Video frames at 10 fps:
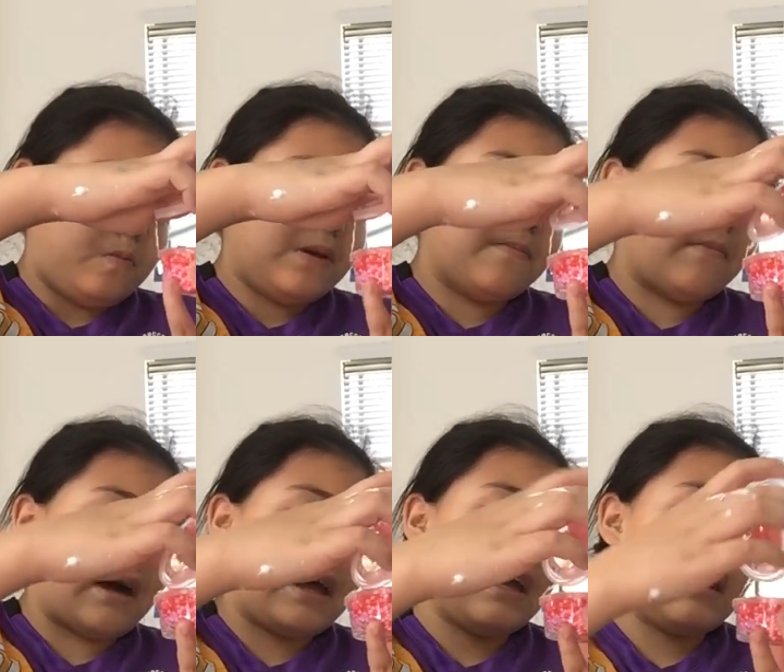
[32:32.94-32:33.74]
We
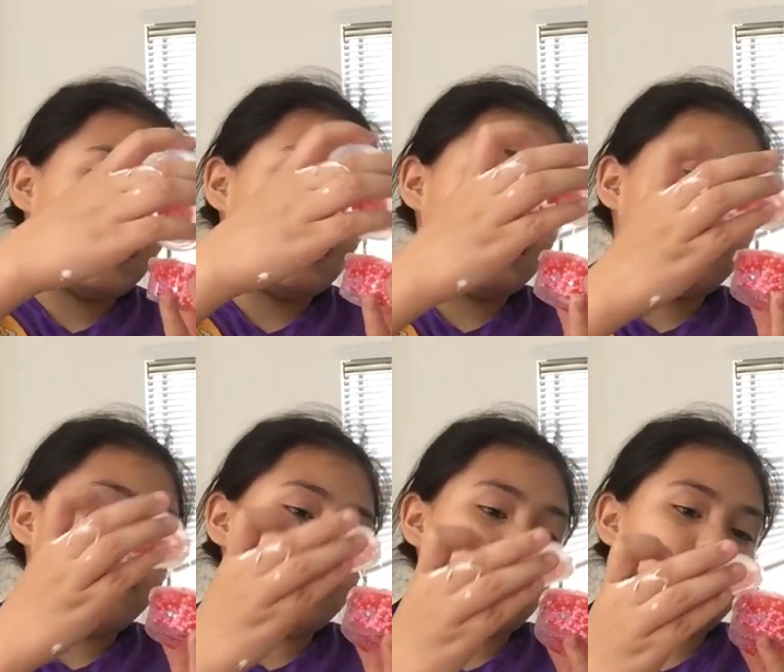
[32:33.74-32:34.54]
might
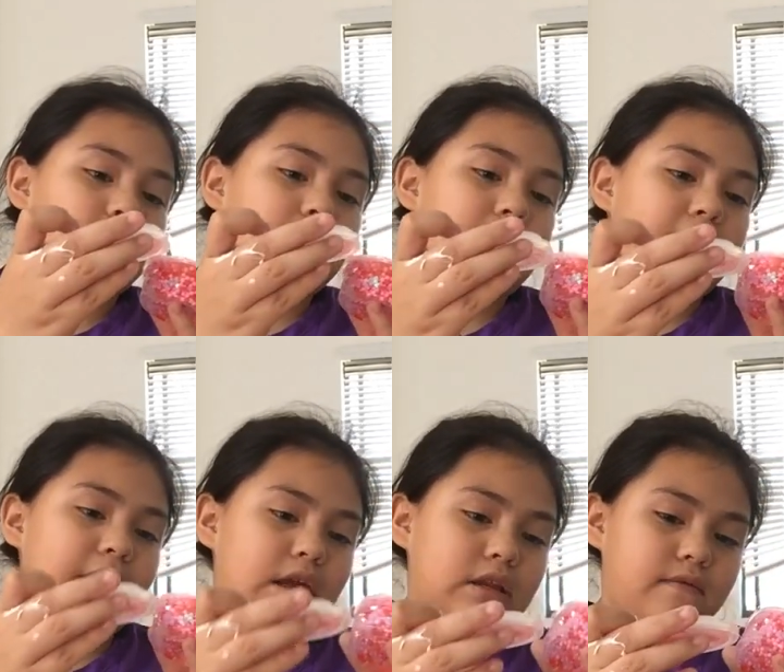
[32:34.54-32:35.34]
be able to
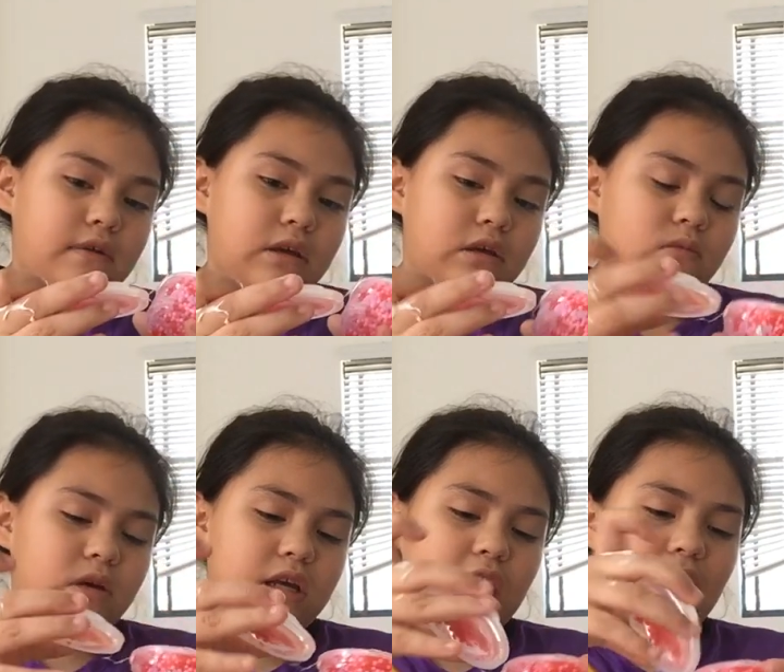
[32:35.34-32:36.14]
activate.
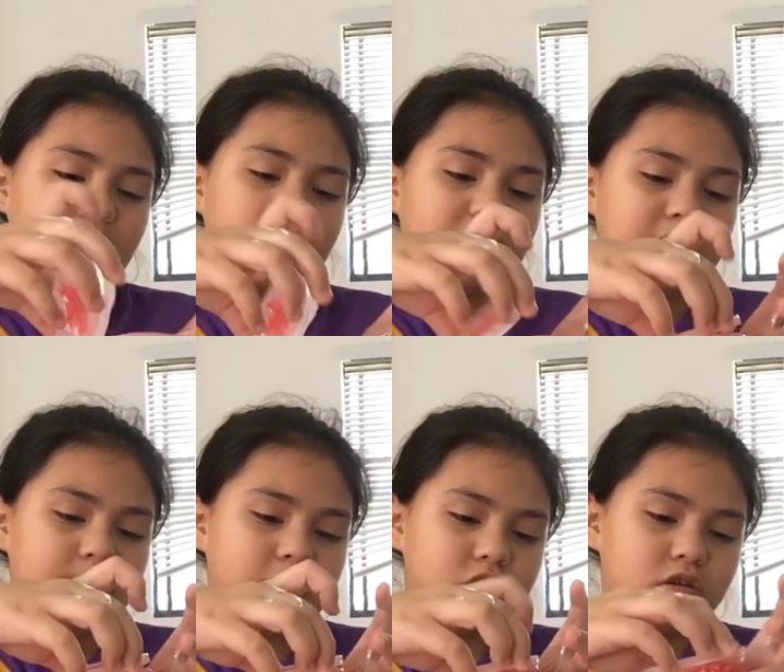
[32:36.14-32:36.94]
Wait, I want to
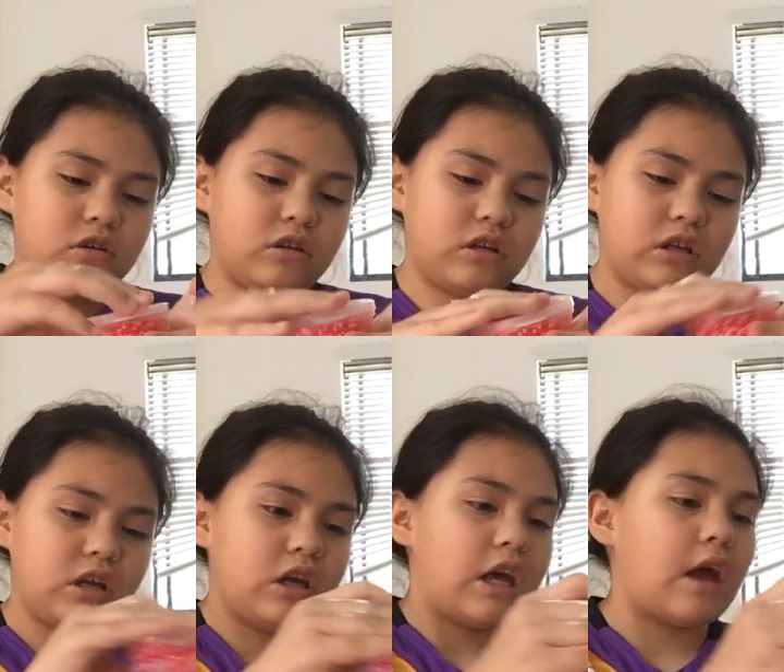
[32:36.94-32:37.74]
keep this one.
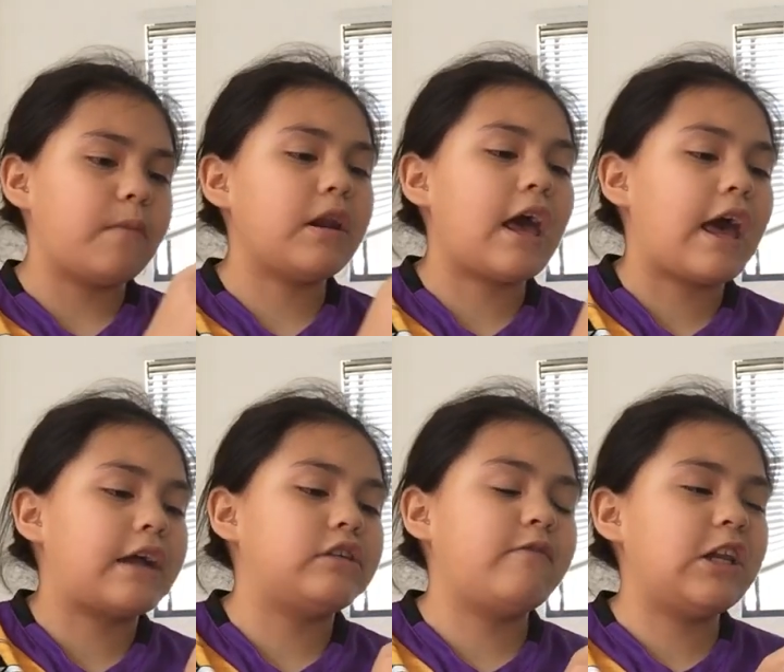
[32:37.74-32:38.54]
I'm going to
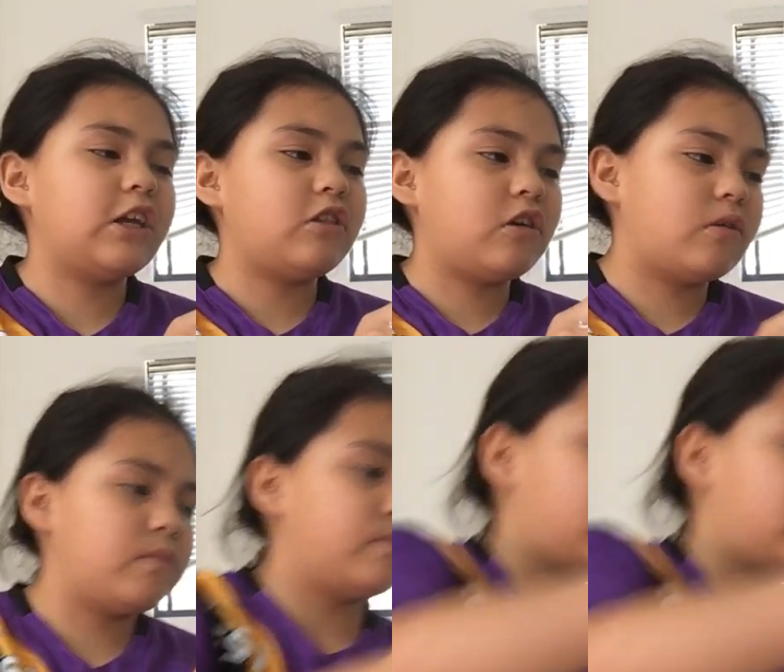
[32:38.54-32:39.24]
activate it though.